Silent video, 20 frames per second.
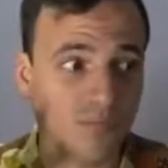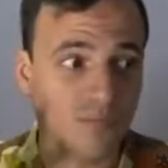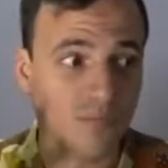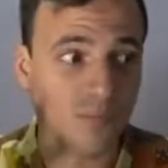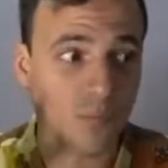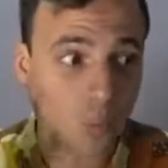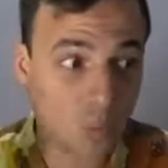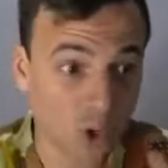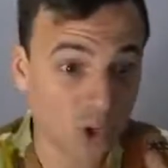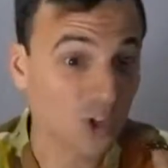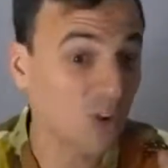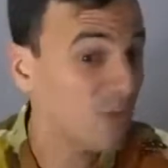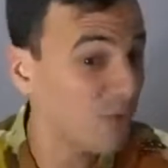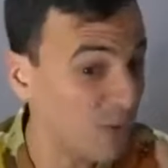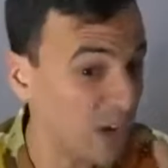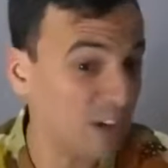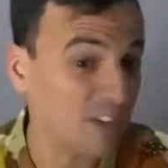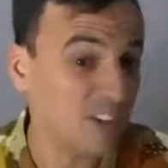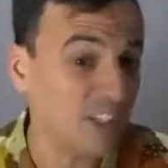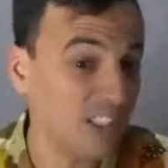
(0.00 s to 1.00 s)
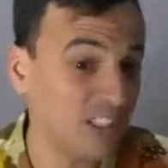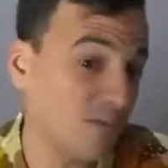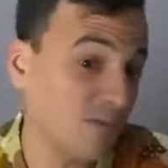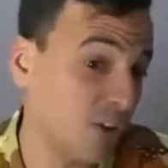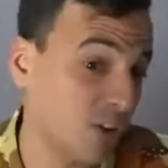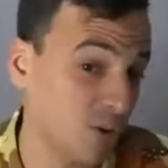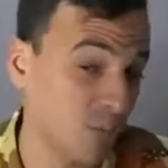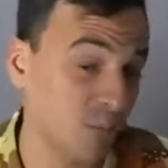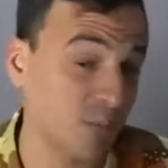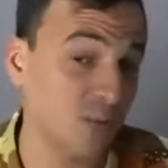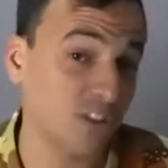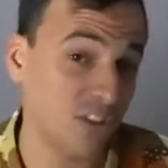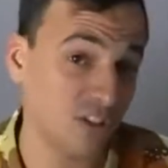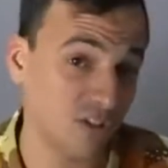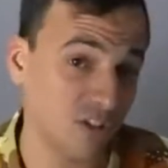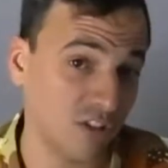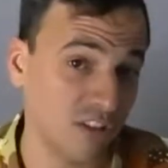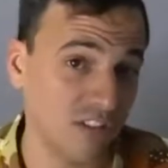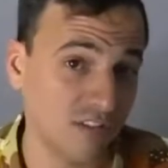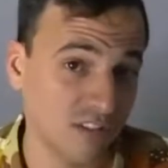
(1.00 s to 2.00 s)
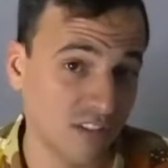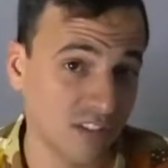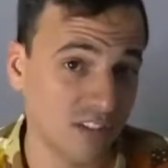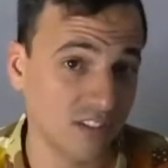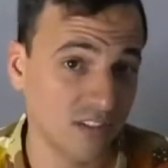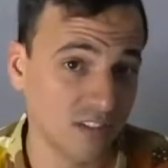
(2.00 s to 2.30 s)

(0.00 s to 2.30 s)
were in a very difficult position,